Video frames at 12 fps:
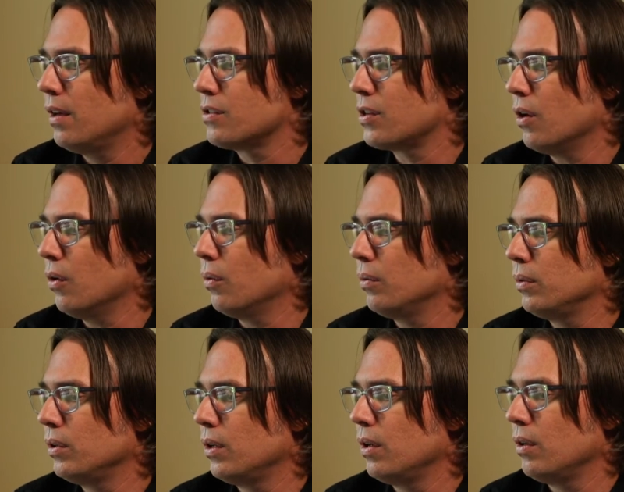So
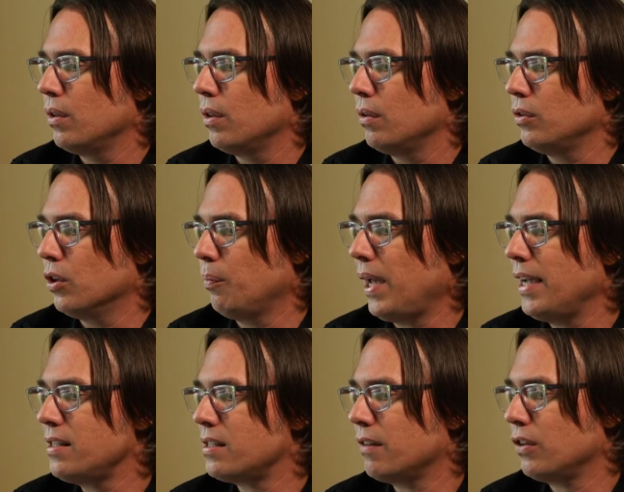your
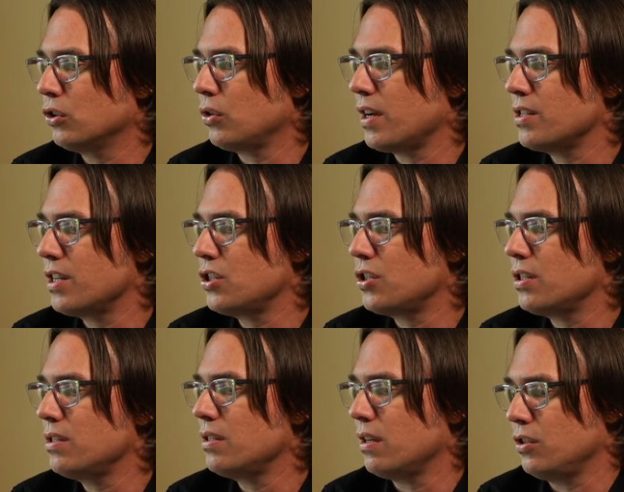pace of your
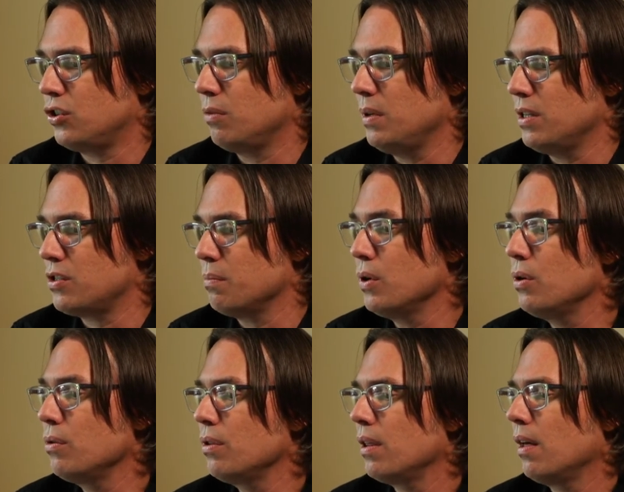transitions should be
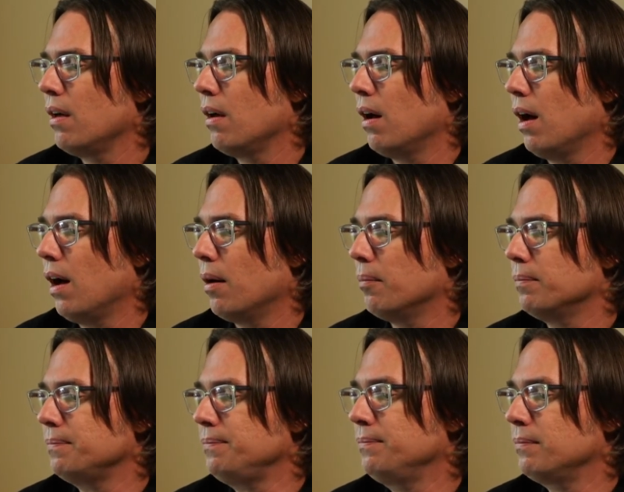smooth.
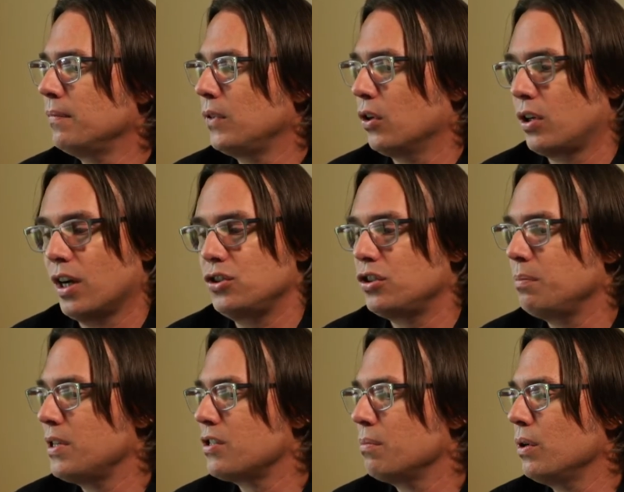Your cuts
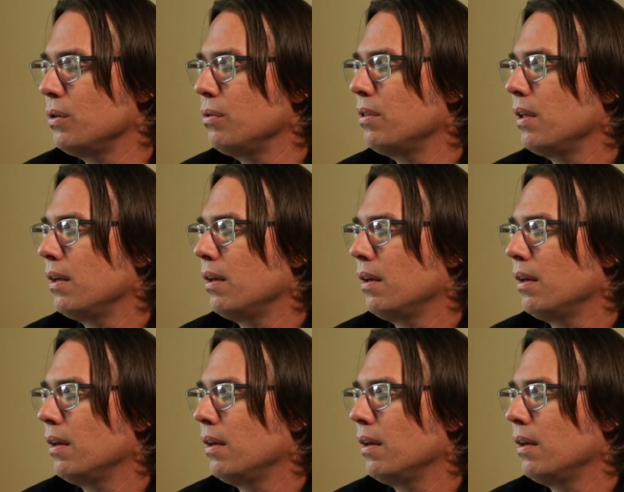should be smooth.